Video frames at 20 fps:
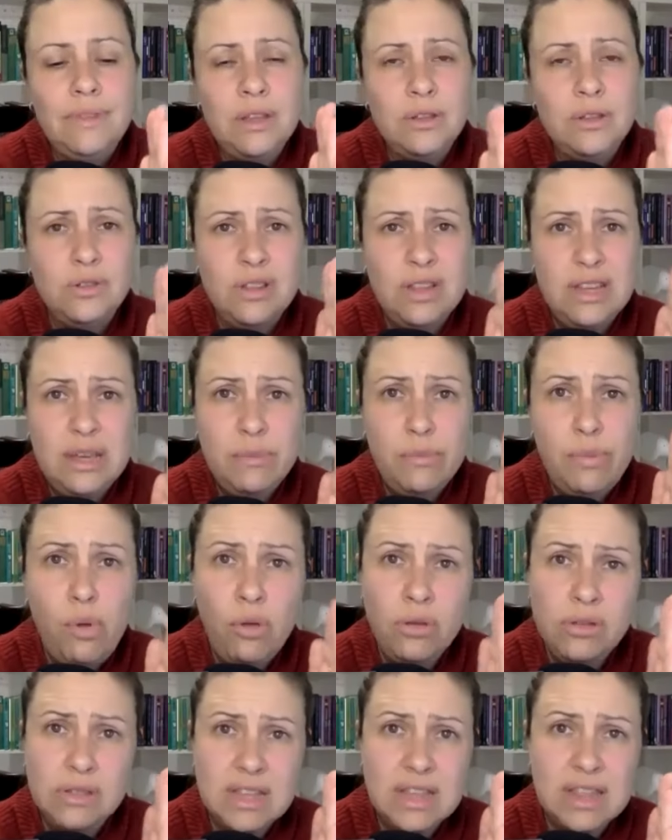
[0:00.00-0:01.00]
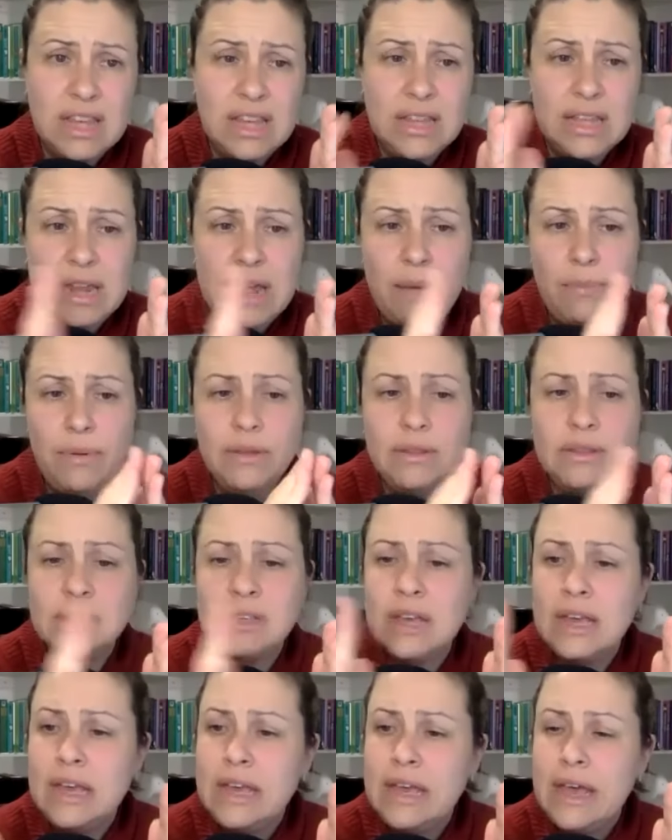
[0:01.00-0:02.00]
So the impulse, the thing that
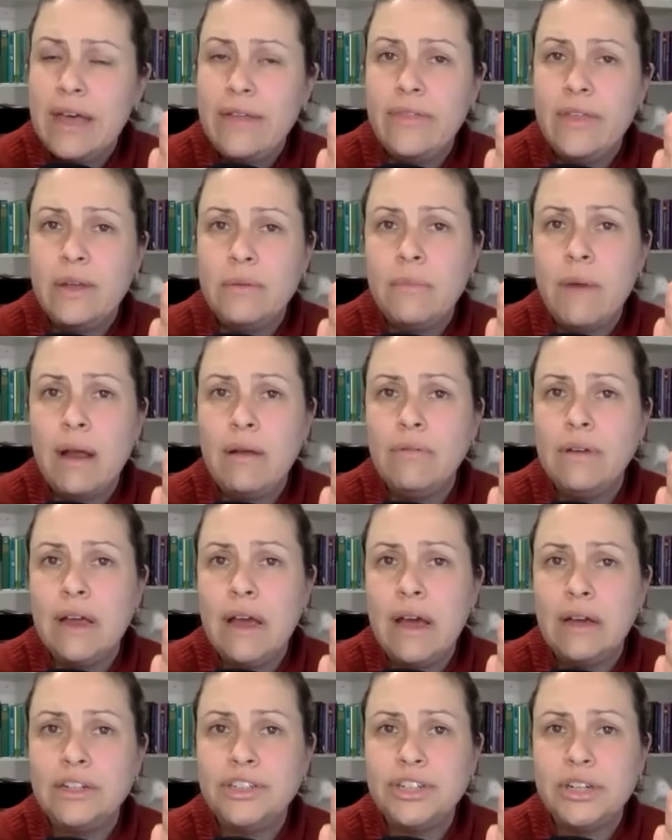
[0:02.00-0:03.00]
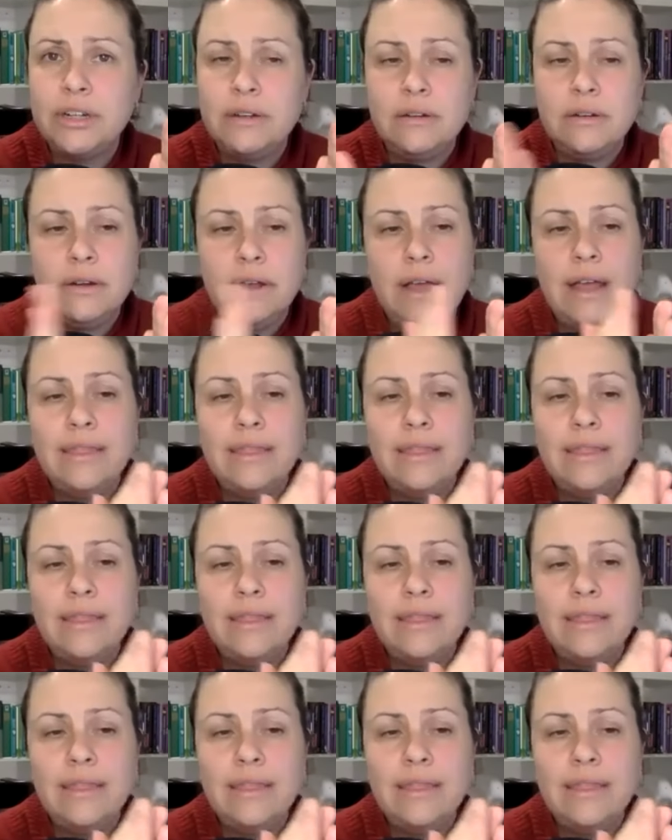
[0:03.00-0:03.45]
happens, and then my reaction.